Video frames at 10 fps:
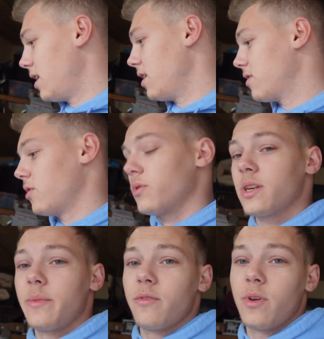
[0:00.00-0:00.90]
So we're going
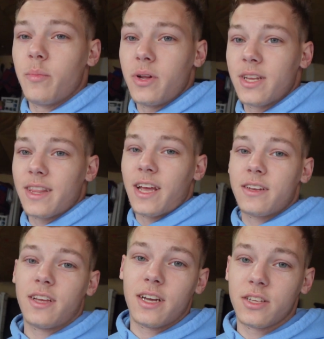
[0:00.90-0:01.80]
to be rebuilding
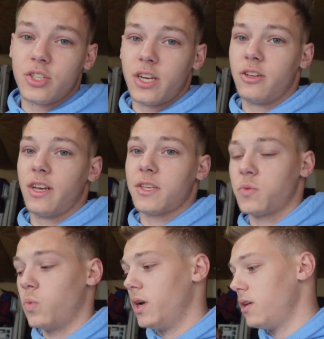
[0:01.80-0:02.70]
that on the channel as
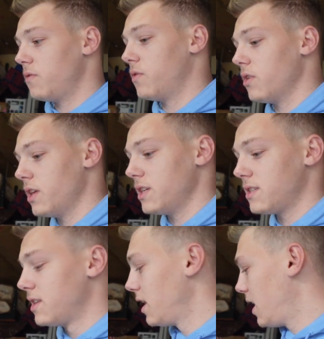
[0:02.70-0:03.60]
well for
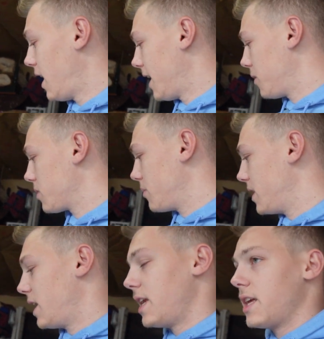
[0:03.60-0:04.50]
this, and then we're going to be
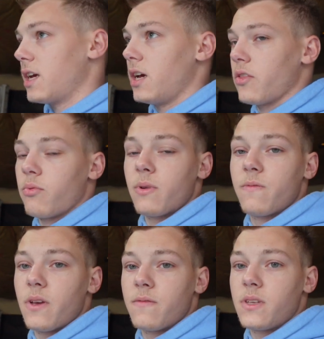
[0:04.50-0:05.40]
getting a
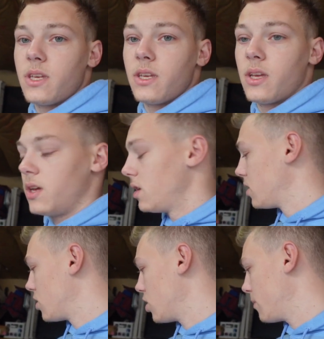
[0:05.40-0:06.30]
350
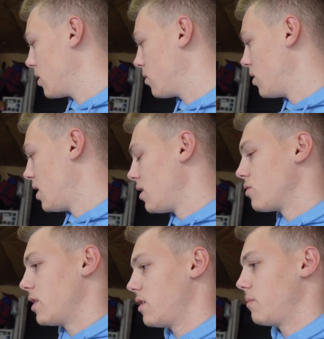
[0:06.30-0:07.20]
turbo
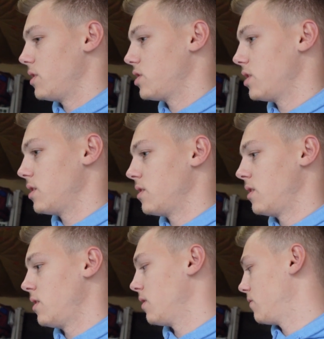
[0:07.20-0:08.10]
transmission,
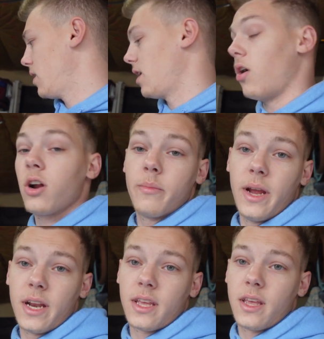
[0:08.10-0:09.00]

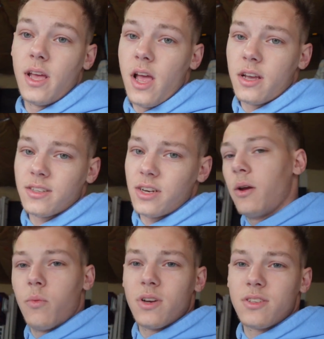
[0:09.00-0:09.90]
automatic, because
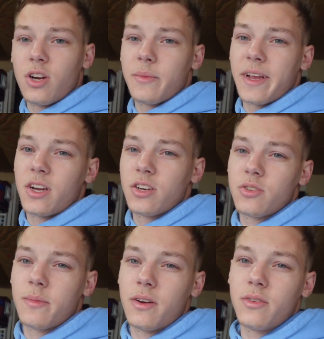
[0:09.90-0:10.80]
it was an automatic car, so
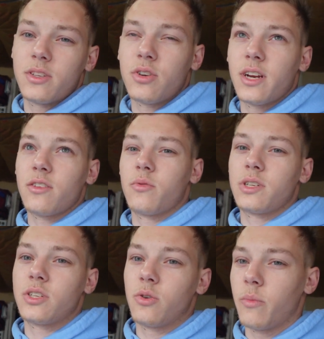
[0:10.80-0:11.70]
I'm not really trying to
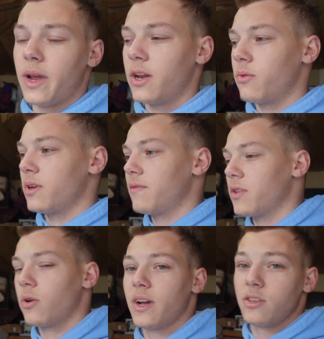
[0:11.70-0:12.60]
switch it to a manual, even
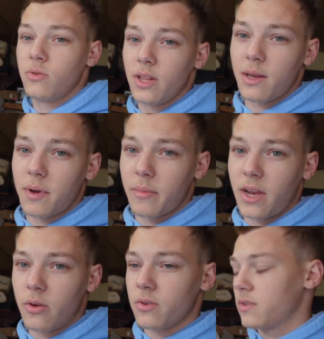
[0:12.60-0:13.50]
though I do like my
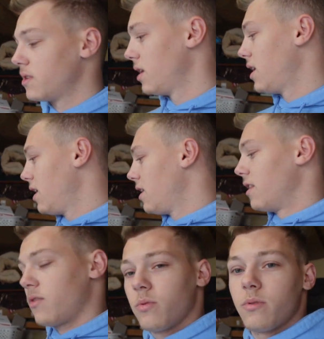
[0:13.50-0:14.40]
manuals.
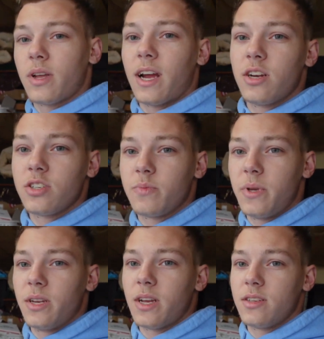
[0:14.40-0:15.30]
This one will kind of just
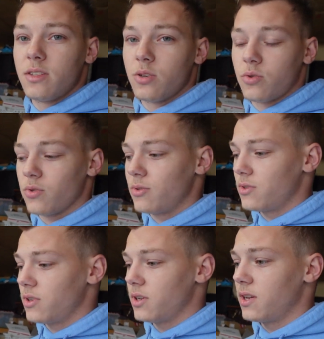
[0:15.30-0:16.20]
be a nice little
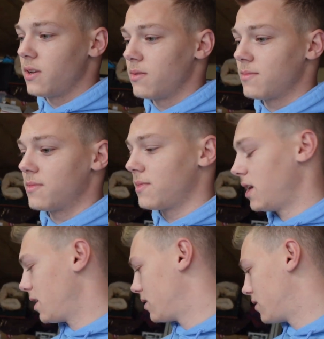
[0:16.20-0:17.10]
cruiser,
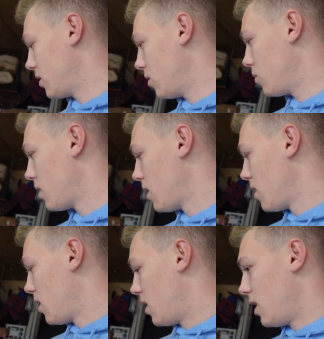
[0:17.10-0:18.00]
and so
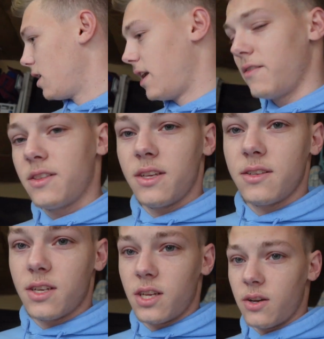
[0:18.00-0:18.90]
everything is
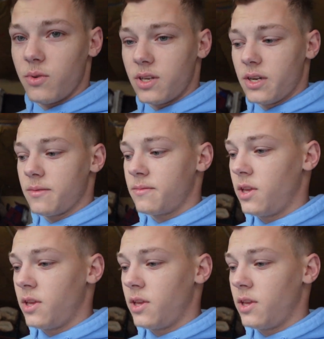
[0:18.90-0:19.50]
going to get redone.